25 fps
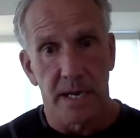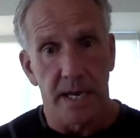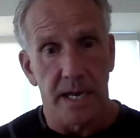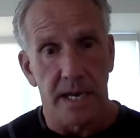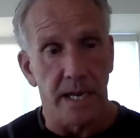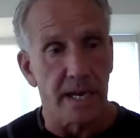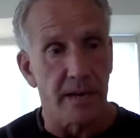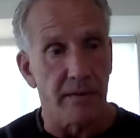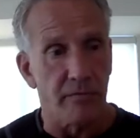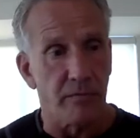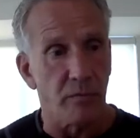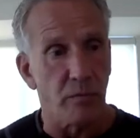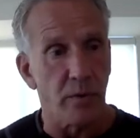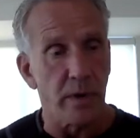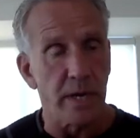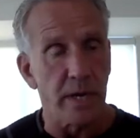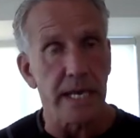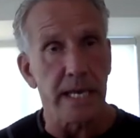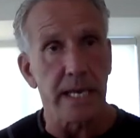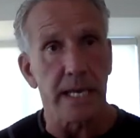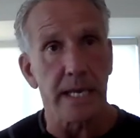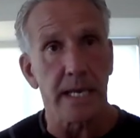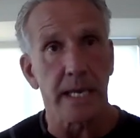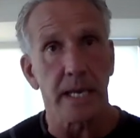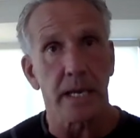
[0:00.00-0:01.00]
if
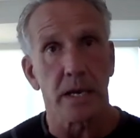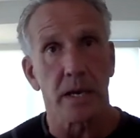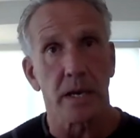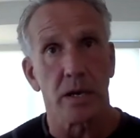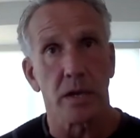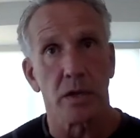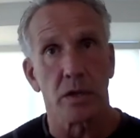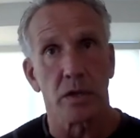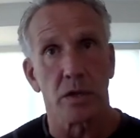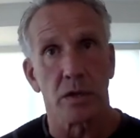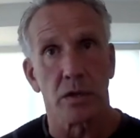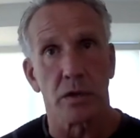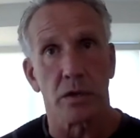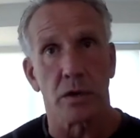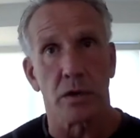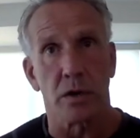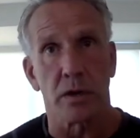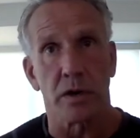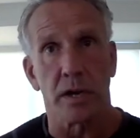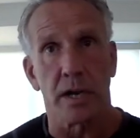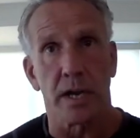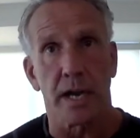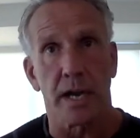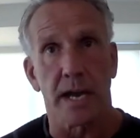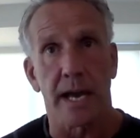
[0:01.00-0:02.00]
we
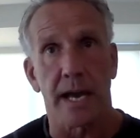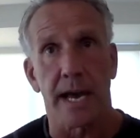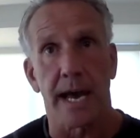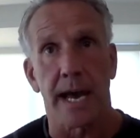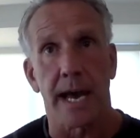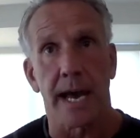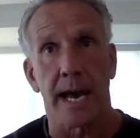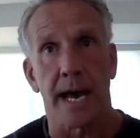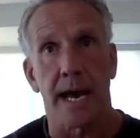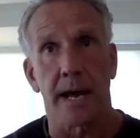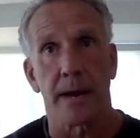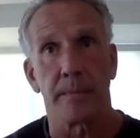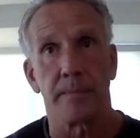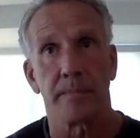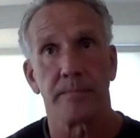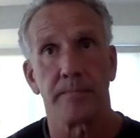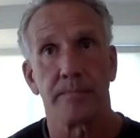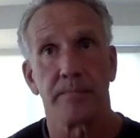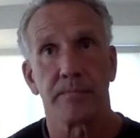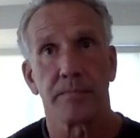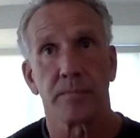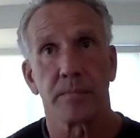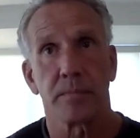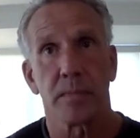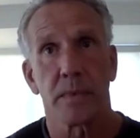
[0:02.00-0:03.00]
look at
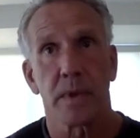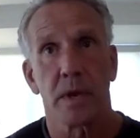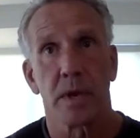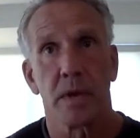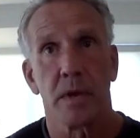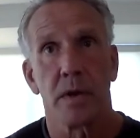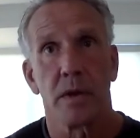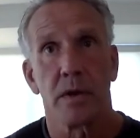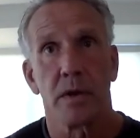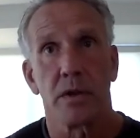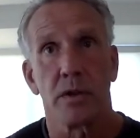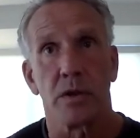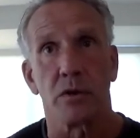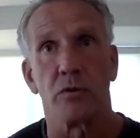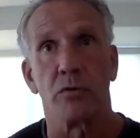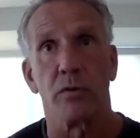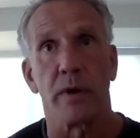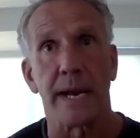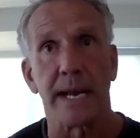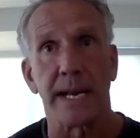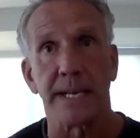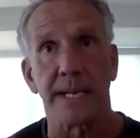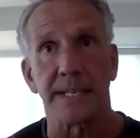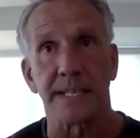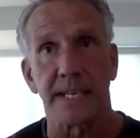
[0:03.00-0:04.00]
the
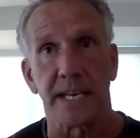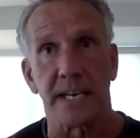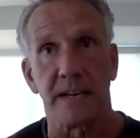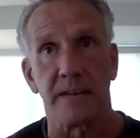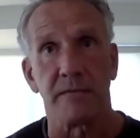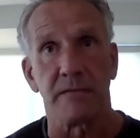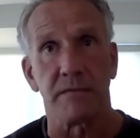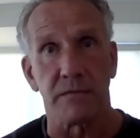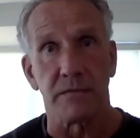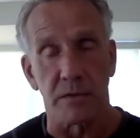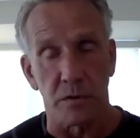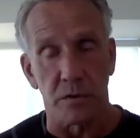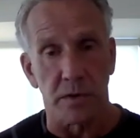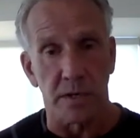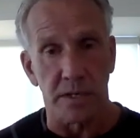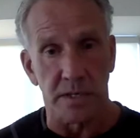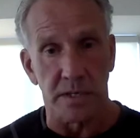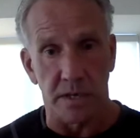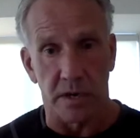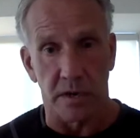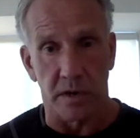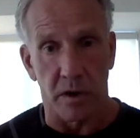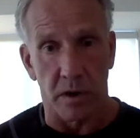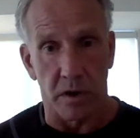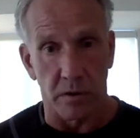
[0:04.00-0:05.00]
greatest influence
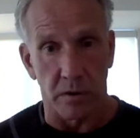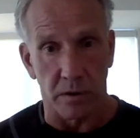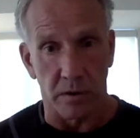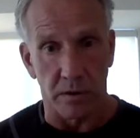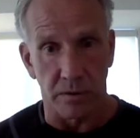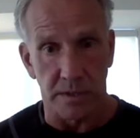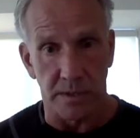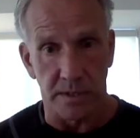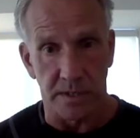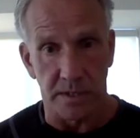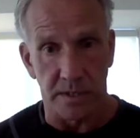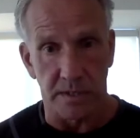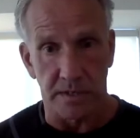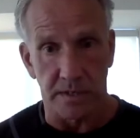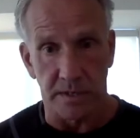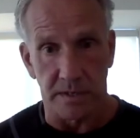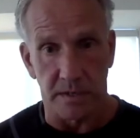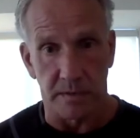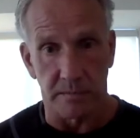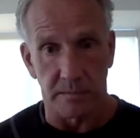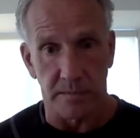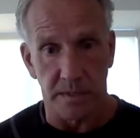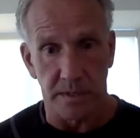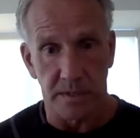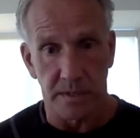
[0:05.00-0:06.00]
on all those
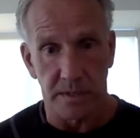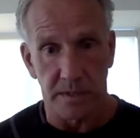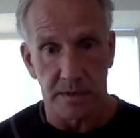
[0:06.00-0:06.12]
systems,